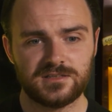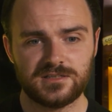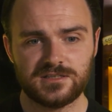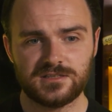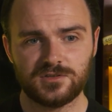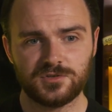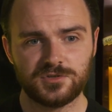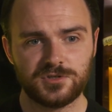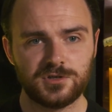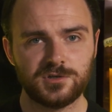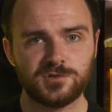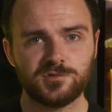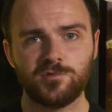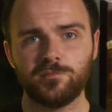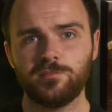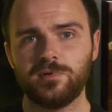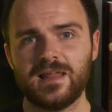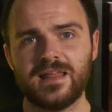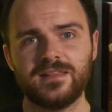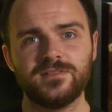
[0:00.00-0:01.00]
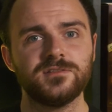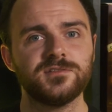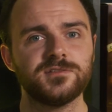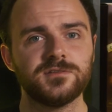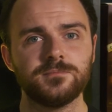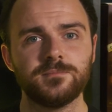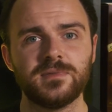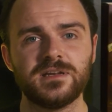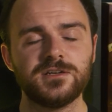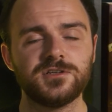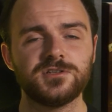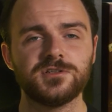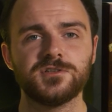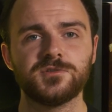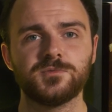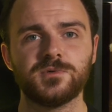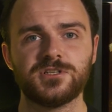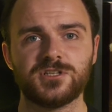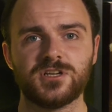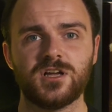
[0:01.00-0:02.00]
these unusual blends and
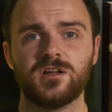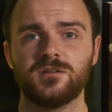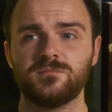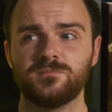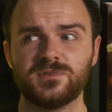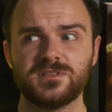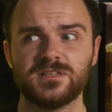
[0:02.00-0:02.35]
miniatures which aren't